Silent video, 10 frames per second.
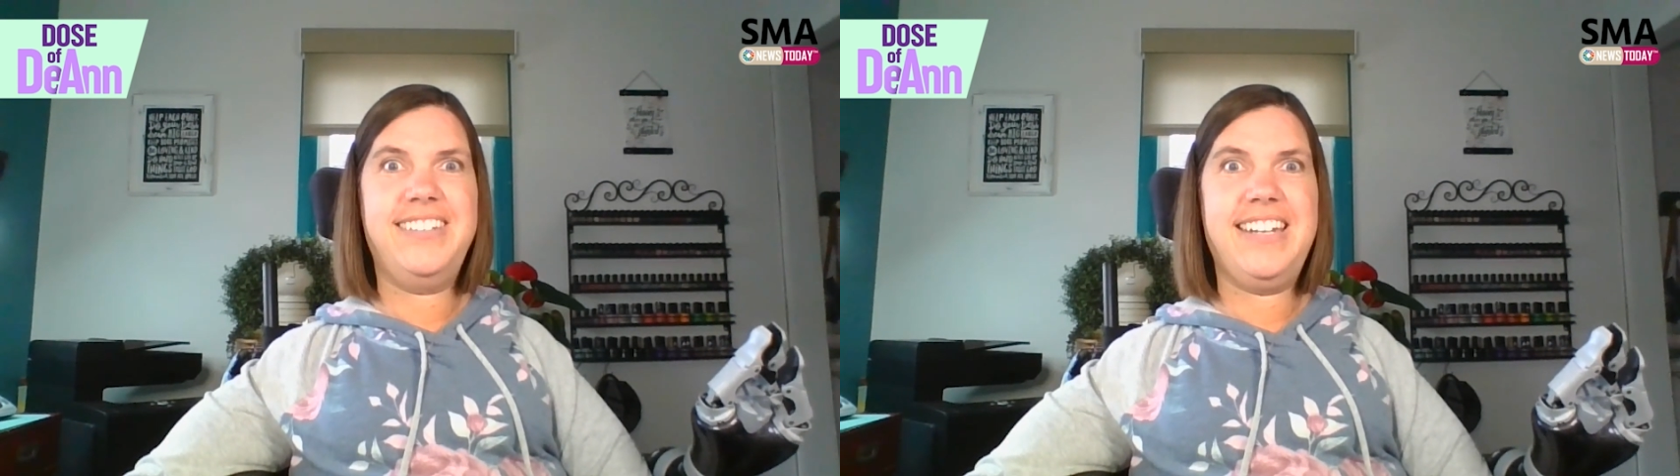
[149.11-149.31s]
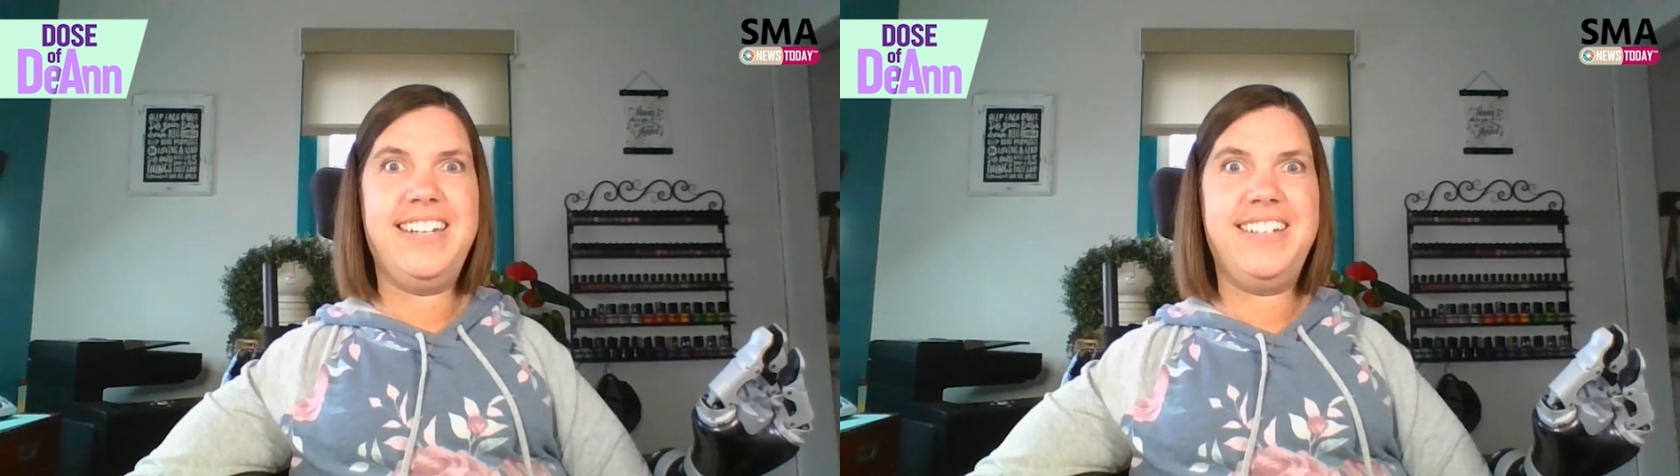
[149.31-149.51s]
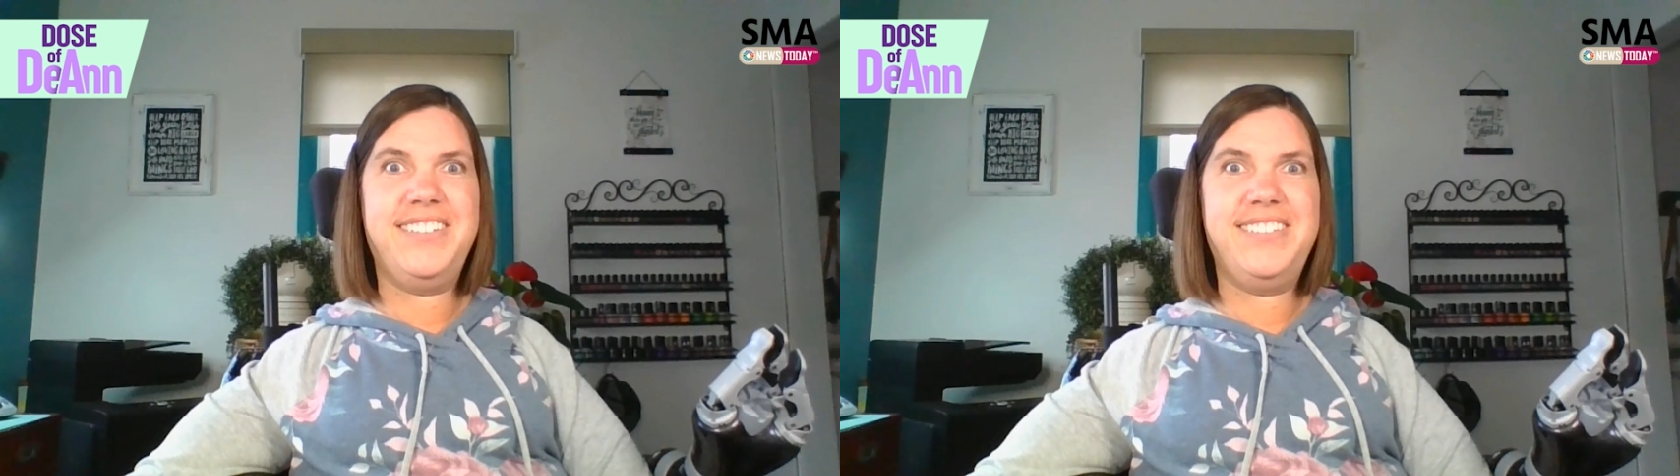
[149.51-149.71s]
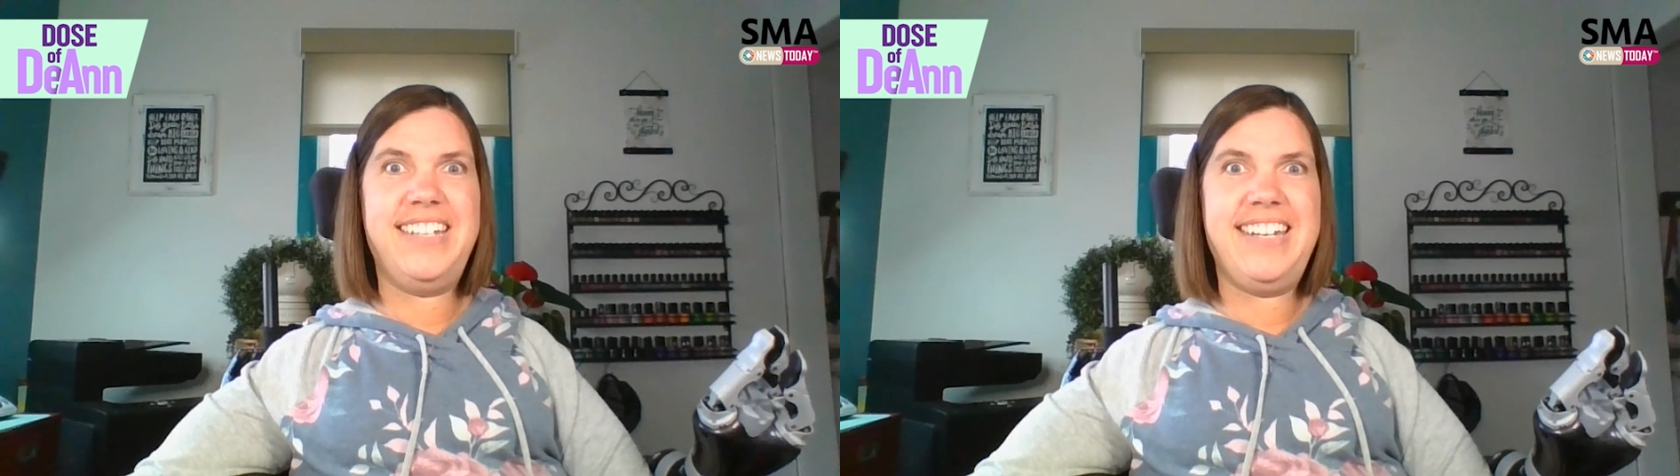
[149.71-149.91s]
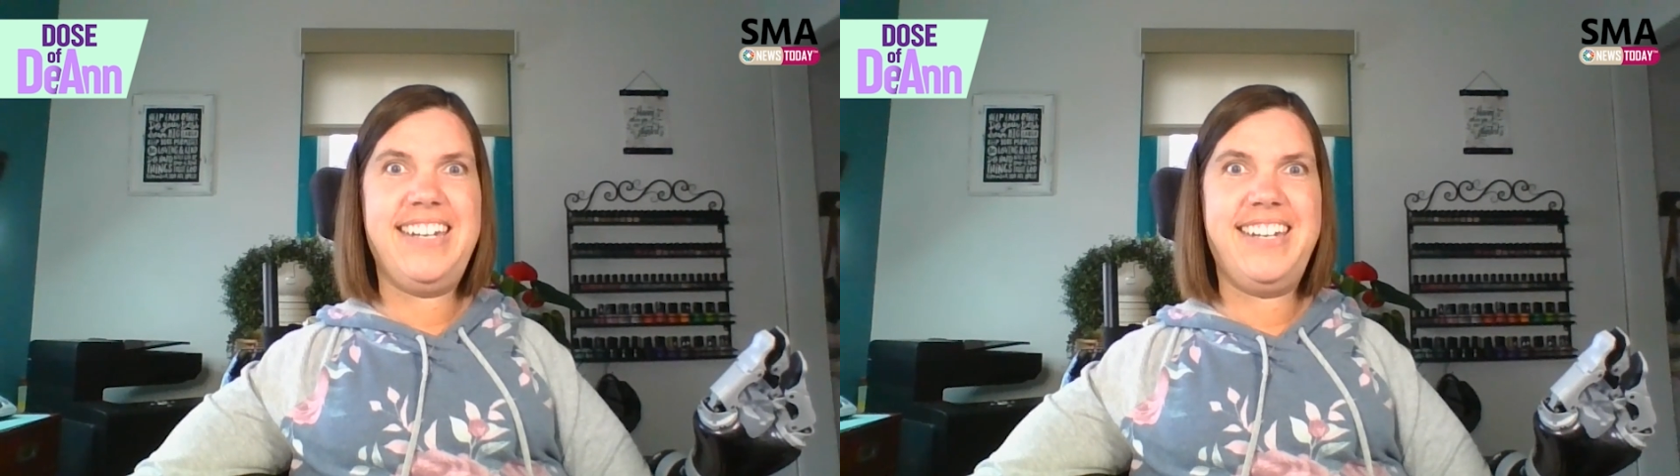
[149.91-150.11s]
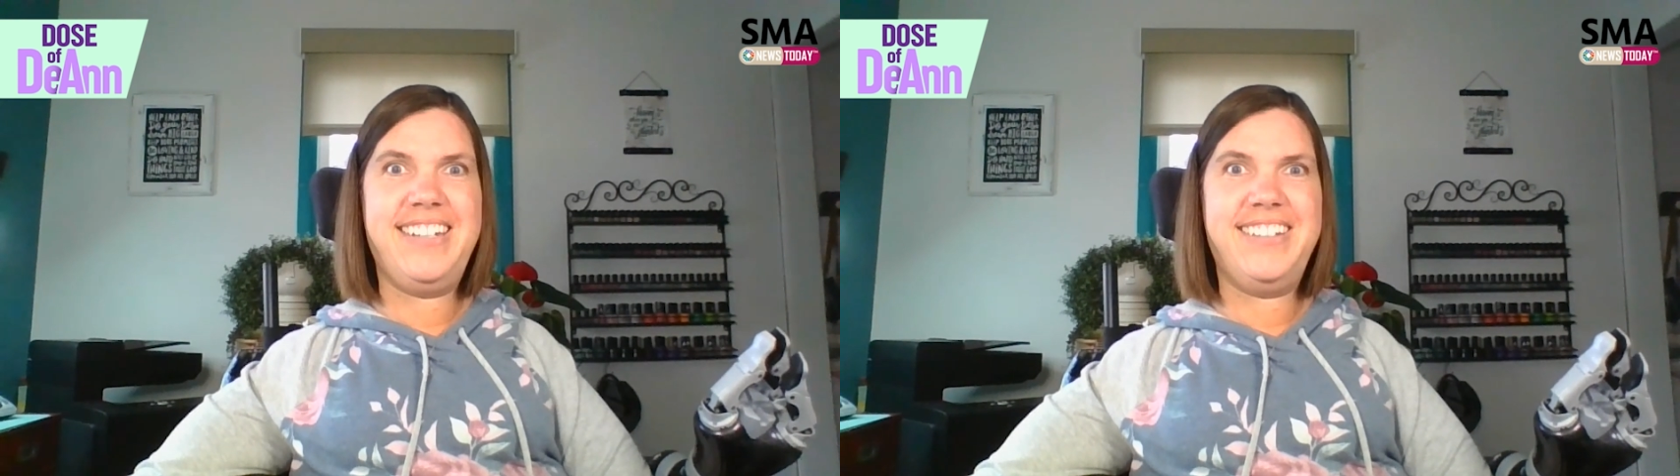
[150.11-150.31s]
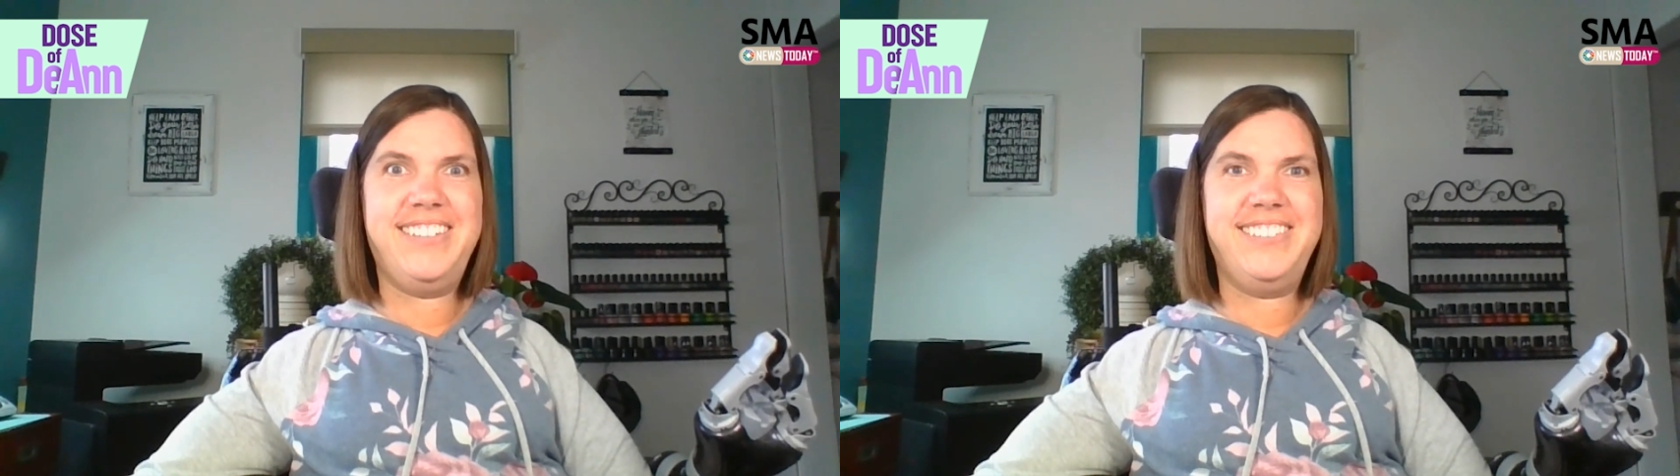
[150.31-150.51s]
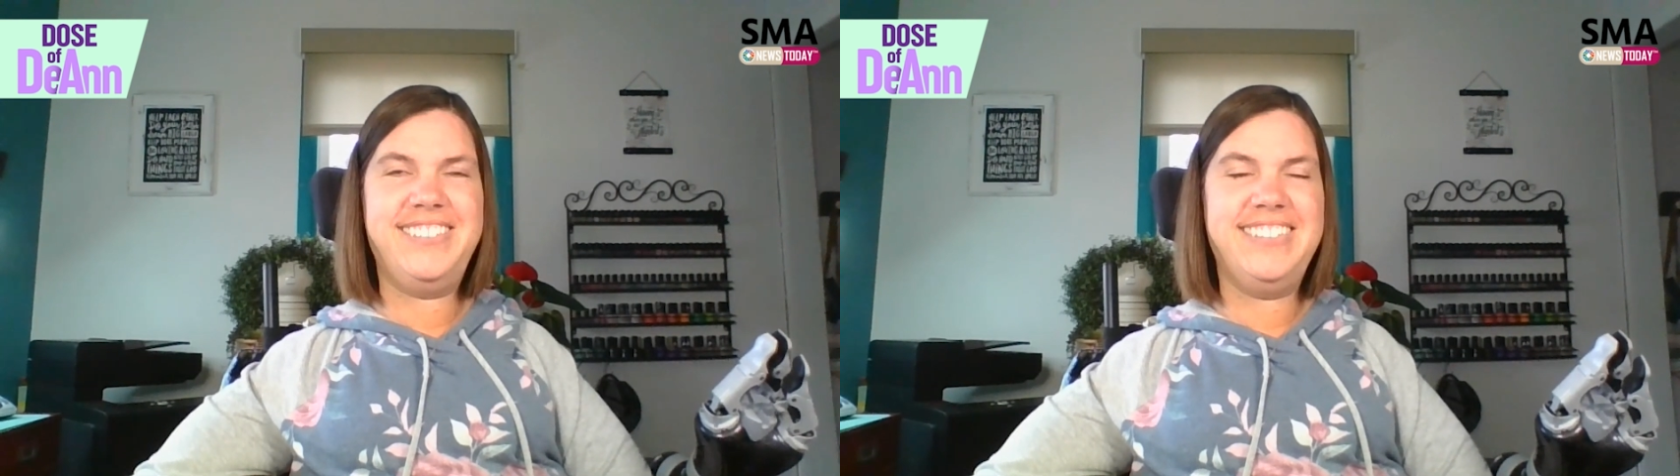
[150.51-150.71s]
down,
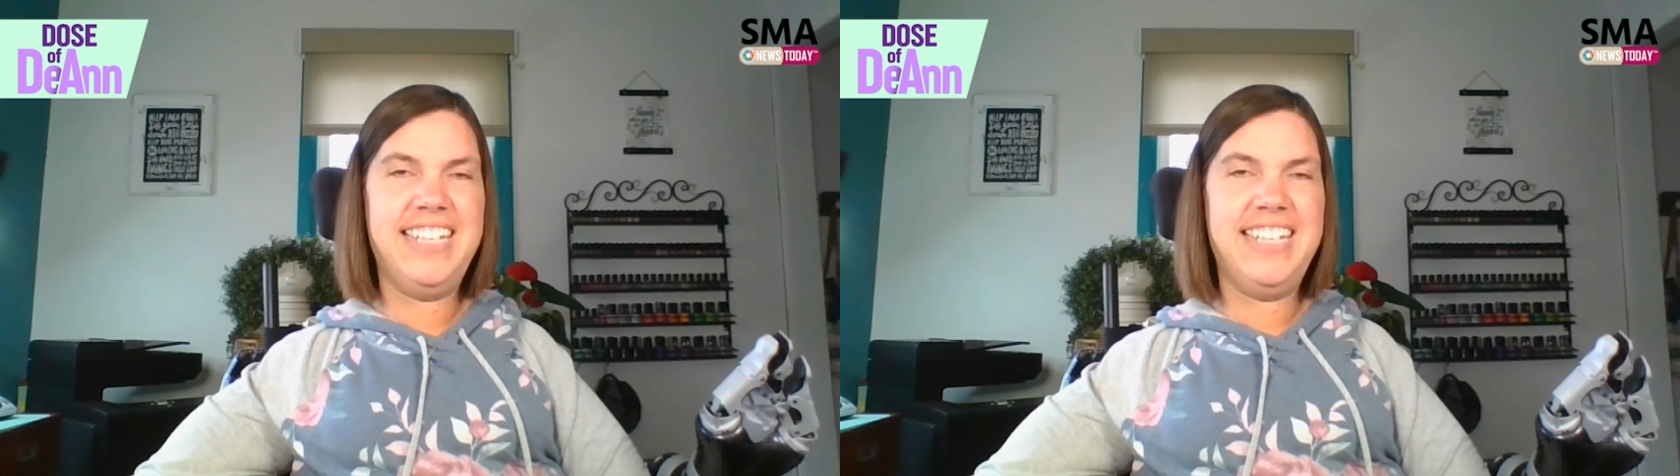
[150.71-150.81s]
down.